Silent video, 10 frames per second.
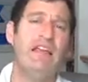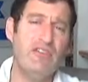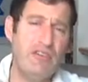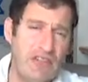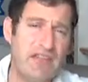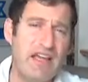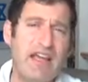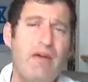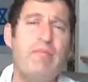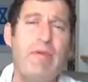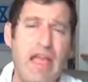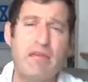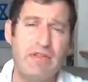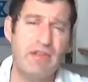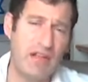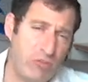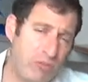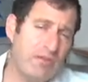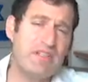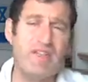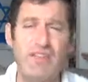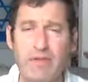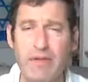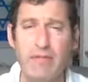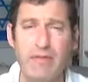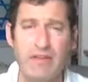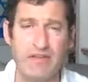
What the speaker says: you need the commandment. And a woman doesn't have the commandment.